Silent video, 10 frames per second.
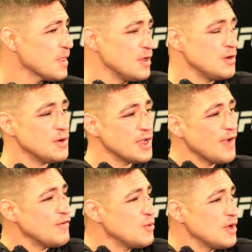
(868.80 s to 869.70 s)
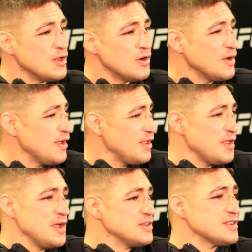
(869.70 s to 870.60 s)
you know,
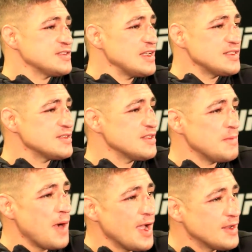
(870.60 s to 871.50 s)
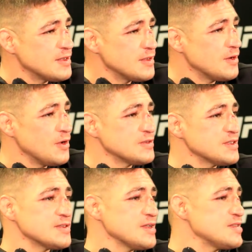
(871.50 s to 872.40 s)
success is in the mind, you know,
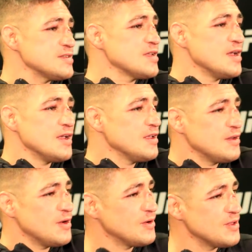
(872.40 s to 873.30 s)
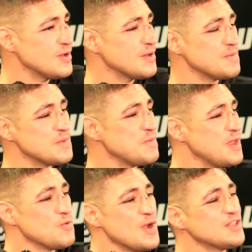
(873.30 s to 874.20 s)
success is, you know, you could
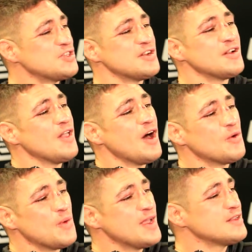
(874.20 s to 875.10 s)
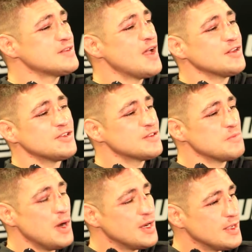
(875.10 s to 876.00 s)
be rich in a lot of ways, not just
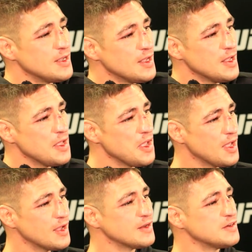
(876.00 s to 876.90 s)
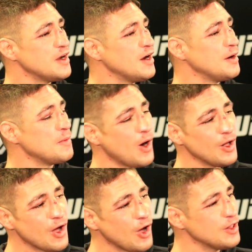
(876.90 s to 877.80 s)
money. And
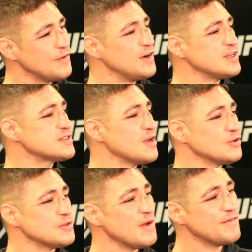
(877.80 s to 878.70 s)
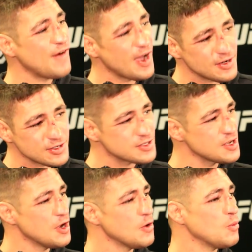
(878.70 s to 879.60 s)
all of us ultimate fighters,
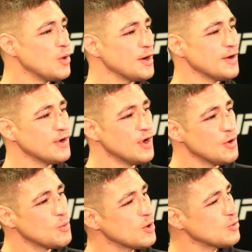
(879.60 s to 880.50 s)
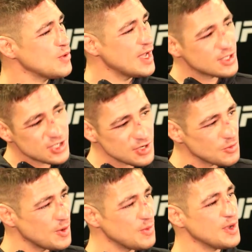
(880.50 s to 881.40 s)
we're rich
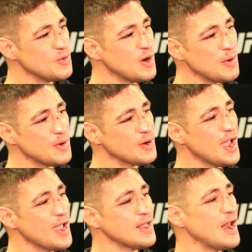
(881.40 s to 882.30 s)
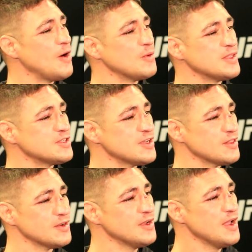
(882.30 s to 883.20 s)
when we were hanging out with each
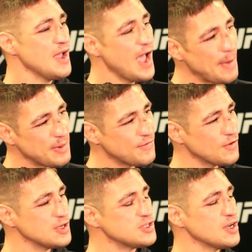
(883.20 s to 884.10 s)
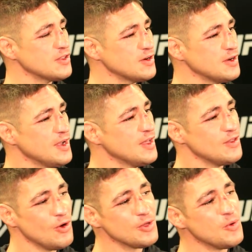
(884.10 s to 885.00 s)
other, happy for each other.
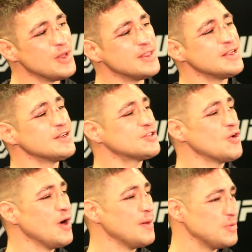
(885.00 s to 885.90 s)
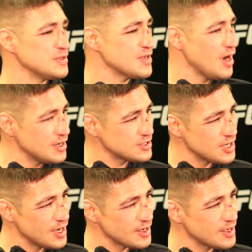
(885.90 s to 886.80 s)
The only one that didn't show up was
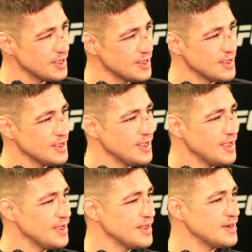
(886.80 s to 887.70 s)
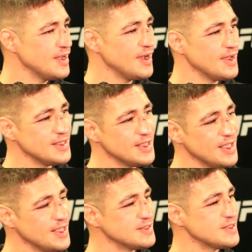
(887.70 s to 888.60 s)
Koscheck, and
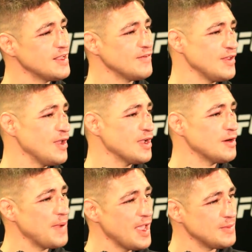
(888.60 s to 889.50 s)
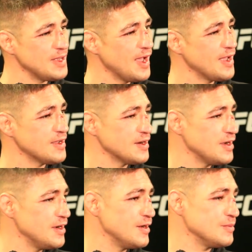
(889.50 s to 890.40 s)
he said, if you ain't gonna pay me, I ain't gonna
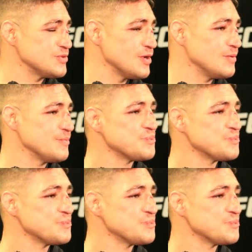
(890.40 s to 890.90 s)
come. So